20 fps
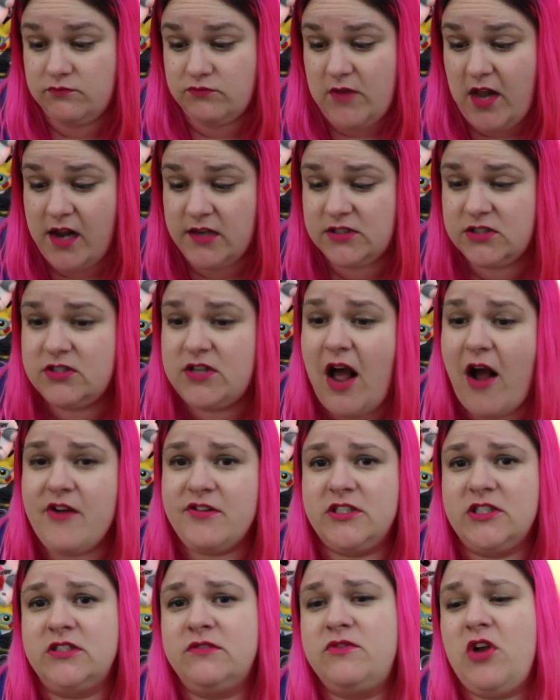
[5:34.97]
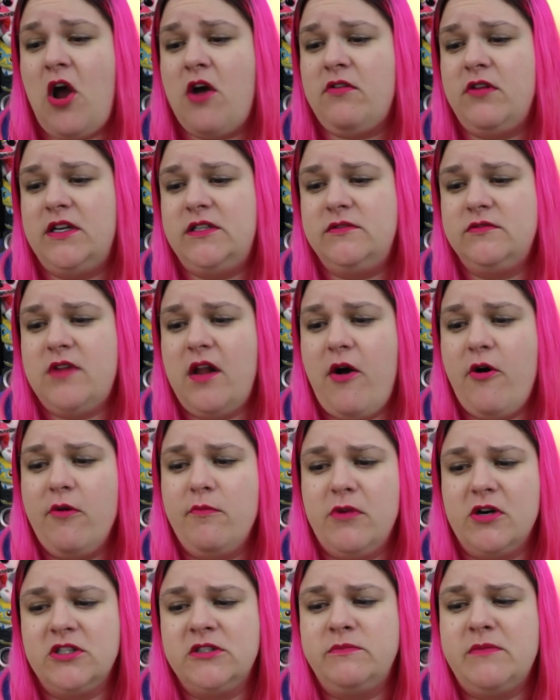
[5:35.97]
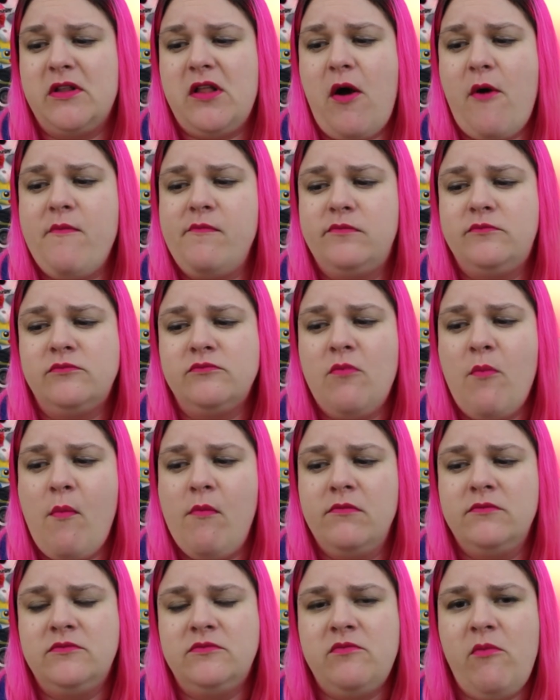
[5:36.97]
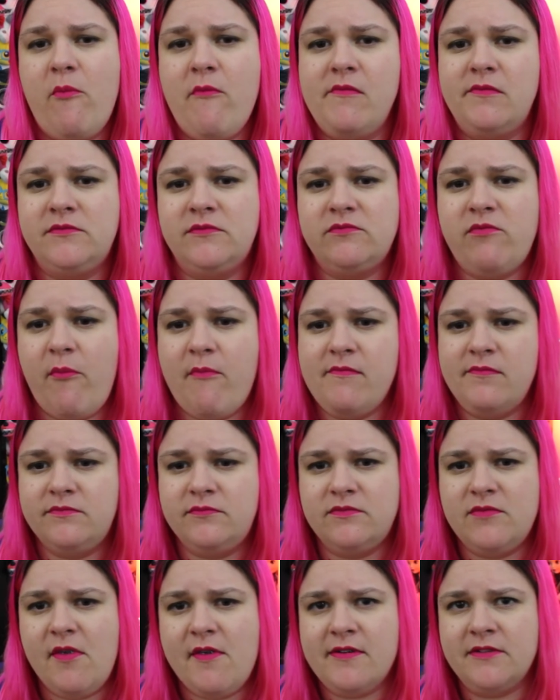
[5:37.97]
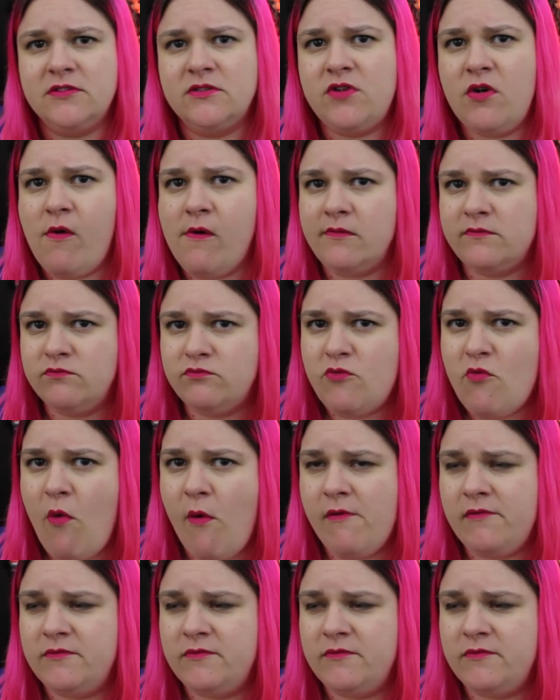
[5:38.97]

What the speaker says: It's not just chocolate or marshmallow. Oh, so there's like a marshmallow and a